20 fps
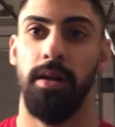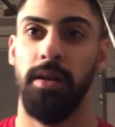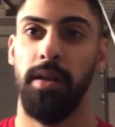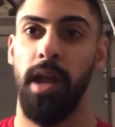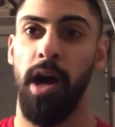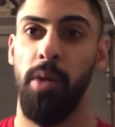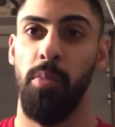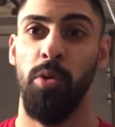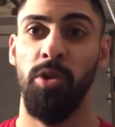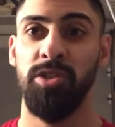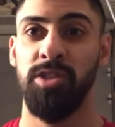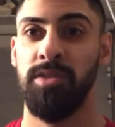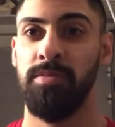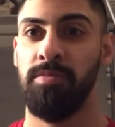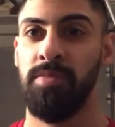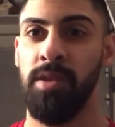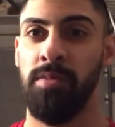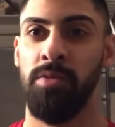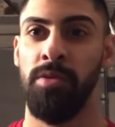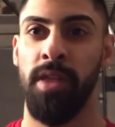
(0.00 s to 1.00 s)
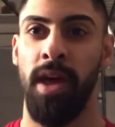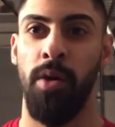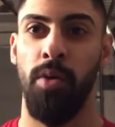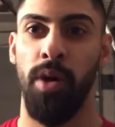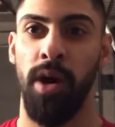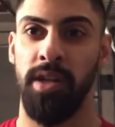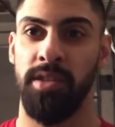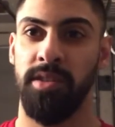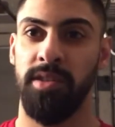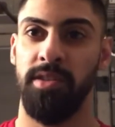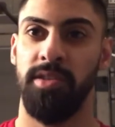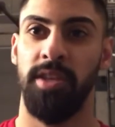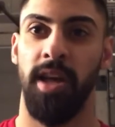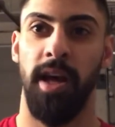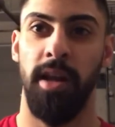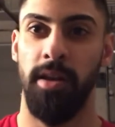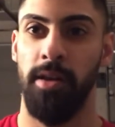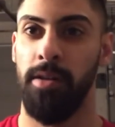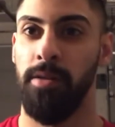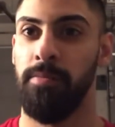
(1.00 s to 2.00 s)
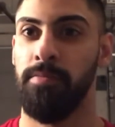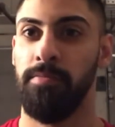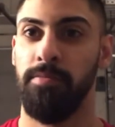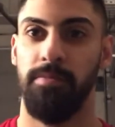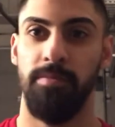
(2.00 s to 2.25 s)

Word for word: Now, most people that watch this channel,